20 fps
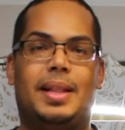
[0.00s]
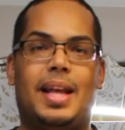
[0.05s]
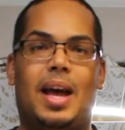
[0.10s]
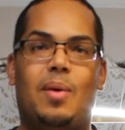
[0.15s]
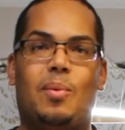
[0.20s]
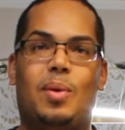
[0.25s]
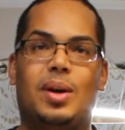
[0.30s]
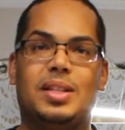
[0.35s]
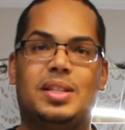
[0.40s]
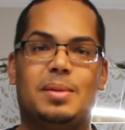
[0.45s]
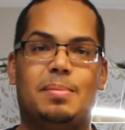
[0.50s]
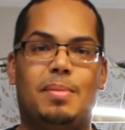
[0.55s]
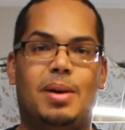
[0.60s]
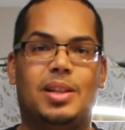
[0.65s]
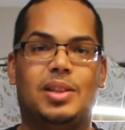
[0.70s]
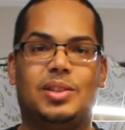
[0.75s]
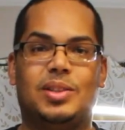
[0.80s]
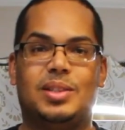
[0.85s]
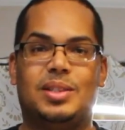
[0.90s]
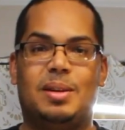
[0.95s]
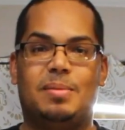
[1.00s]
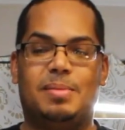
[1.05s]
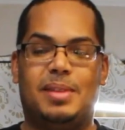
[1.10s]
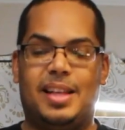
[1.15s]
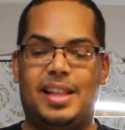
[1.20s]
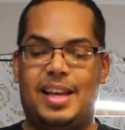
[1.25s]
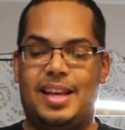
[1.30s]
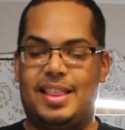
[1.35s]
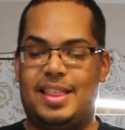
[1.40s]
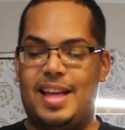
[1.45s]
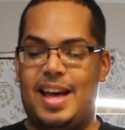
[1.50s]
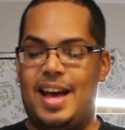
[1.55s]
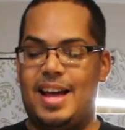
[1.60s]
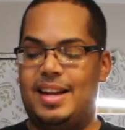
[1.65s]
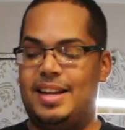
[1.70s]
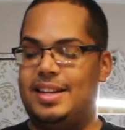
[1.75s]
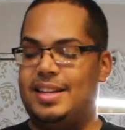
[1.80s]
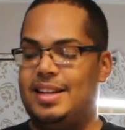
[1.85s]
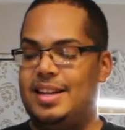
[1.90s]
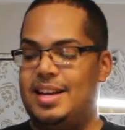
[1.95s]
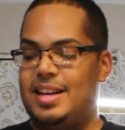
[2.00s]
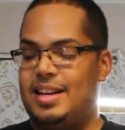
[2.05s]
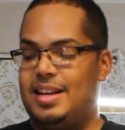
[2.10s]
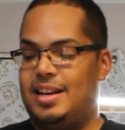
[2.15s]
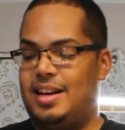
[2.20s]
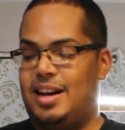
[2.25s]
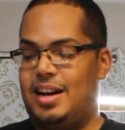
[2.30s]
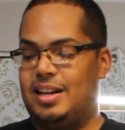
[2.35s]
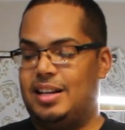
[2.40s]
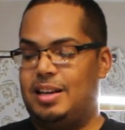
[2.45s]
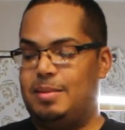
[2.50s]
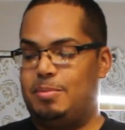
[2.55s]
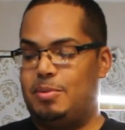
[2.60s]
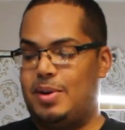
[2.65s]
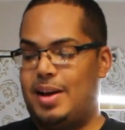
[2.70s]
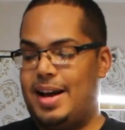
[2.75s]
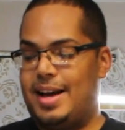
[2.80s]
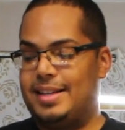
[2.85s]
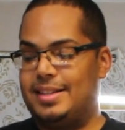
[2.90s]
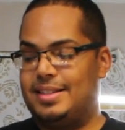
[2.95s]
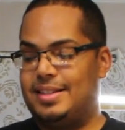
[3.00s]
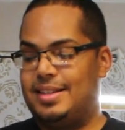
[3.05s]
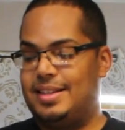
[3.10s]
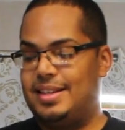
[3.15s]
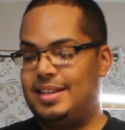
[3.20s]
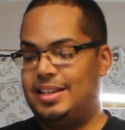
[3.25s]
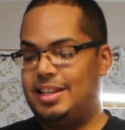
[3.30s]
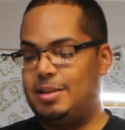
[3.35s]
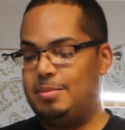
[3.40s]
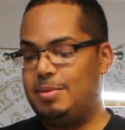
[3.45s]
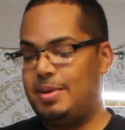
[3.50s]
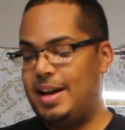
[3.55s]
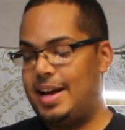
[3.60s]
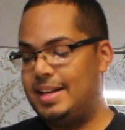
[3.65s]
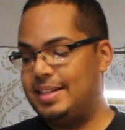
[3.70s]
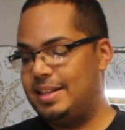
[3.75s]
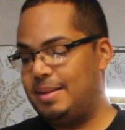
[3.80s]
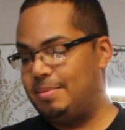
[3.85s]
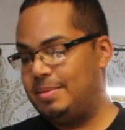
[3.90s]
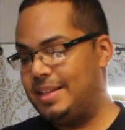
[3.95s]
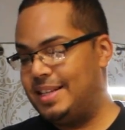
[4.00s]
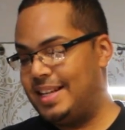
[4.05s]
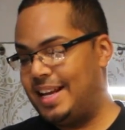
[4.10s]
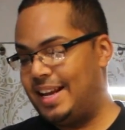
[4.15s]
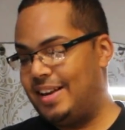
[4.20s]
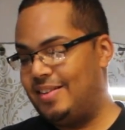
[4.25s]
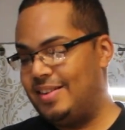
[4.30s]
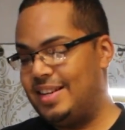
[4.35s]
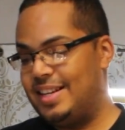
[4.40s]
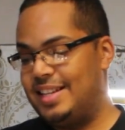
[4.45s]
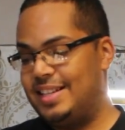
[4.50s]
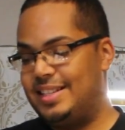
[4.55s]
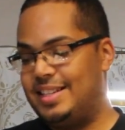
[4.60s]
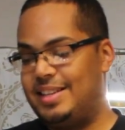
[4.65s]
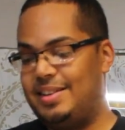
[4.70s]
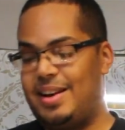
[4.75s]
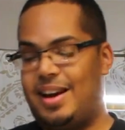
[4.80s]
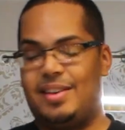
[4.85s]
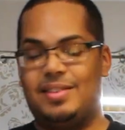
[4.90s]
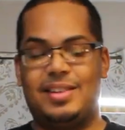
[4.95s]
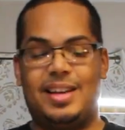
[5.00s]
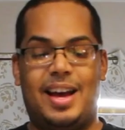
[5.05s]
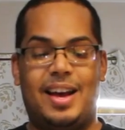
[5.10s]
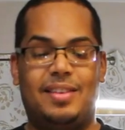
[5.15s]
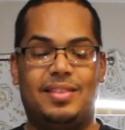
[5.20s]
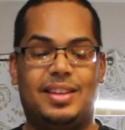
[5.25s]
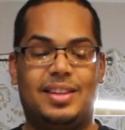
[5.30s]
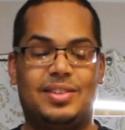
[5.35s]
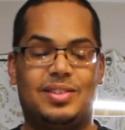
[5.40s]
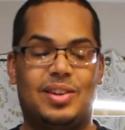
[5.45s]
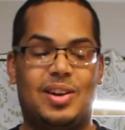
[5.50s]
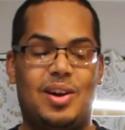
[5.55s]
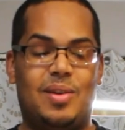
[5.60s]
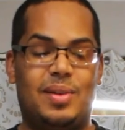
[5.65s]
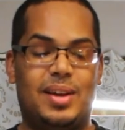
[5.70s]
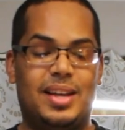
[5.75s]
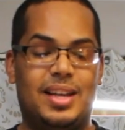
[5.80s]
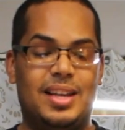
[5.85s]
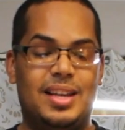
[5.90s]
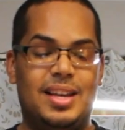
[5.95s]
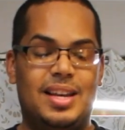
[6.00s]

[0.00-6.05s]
that once a month or something like that, and keep you guys up to date on it and see how things are going.